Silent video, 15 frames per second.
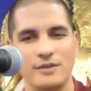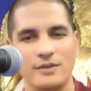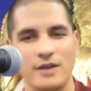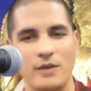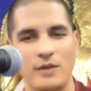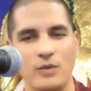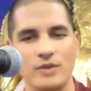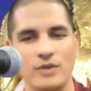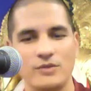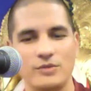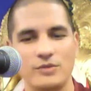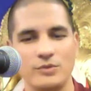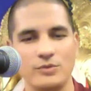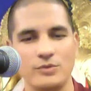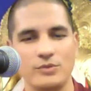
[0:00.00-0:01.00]
I want
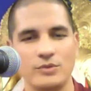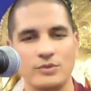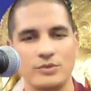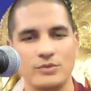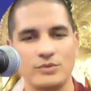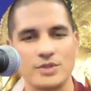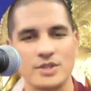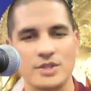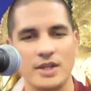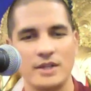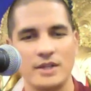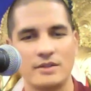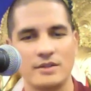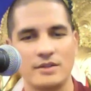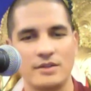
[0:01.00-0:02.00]
to
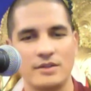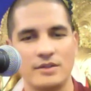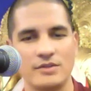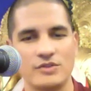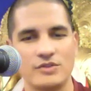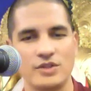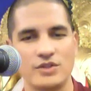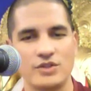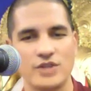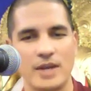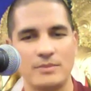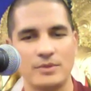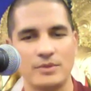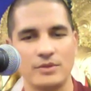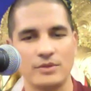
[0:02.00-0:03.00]
recite the
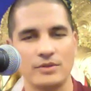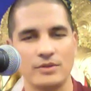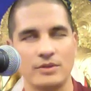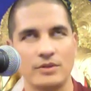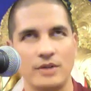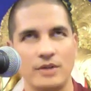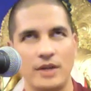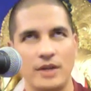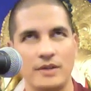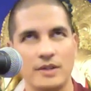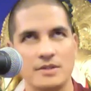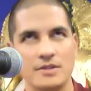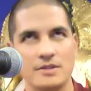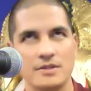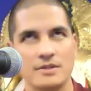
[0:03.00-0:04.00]
chapter, I think
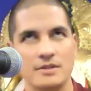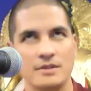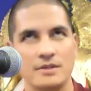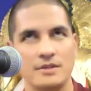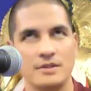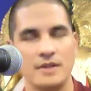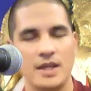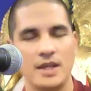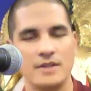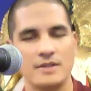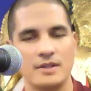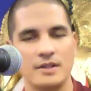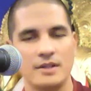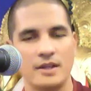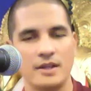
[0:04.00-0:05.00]
it's
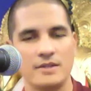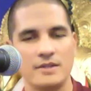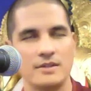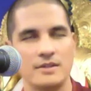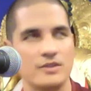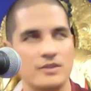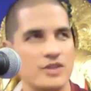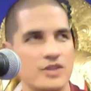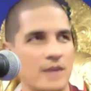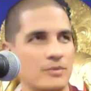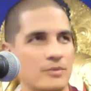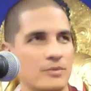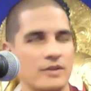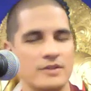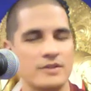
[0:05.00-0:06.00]
18 and 19, the
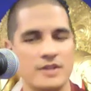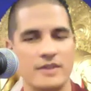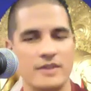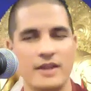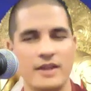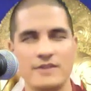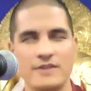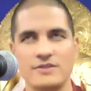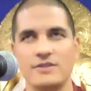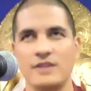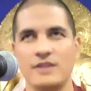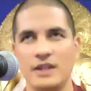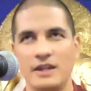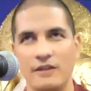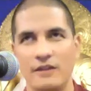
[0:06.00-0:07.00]
chapter on the 10,000
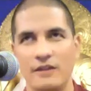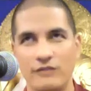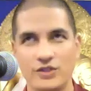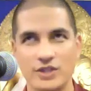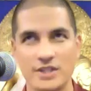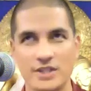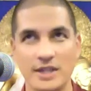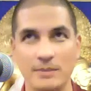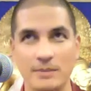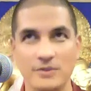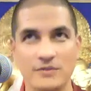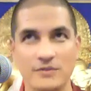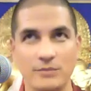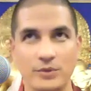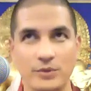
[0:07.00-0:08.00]
fish
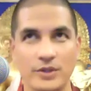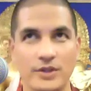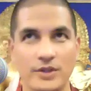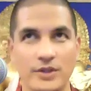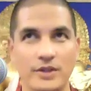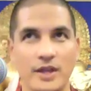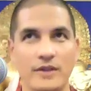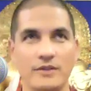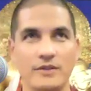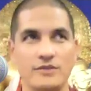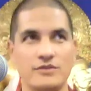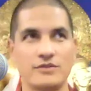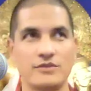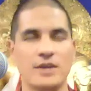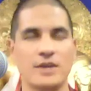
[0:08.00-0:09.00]
disciples of Buddha and the
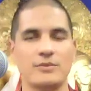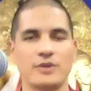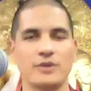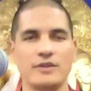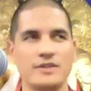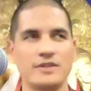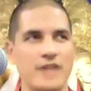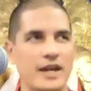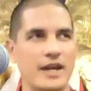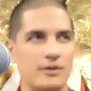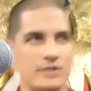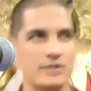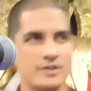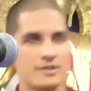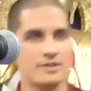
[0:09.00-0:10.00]
chapter on the
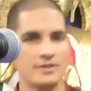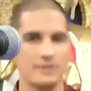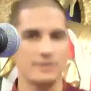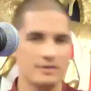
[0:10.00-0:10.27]
tigress.